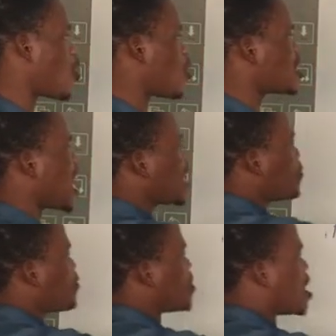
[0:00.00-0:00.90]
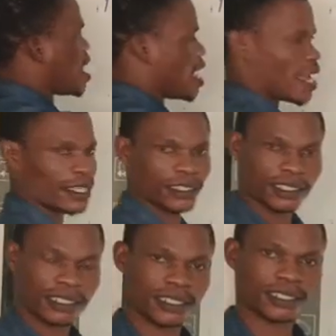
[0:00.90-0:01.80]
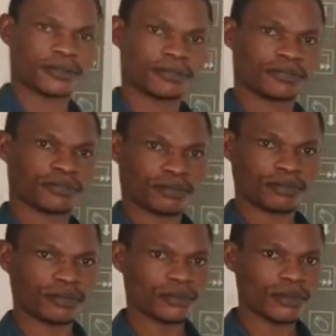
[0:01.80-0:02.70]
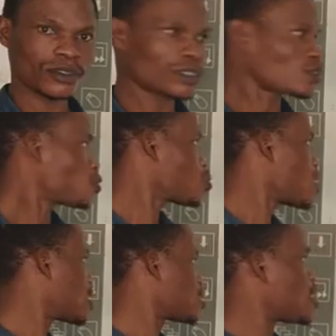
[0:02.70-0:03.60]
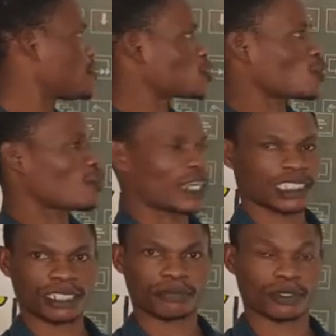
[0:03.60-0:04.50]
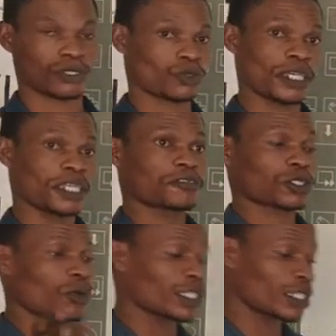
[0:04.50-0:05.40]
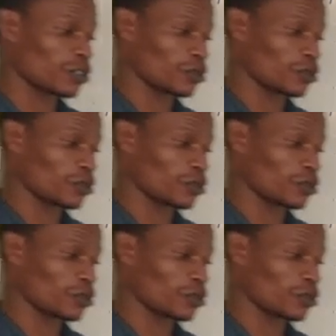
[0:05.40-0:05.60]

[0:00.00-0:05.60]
ordered pairs. So that's the definition of Cartesian products. If someone tell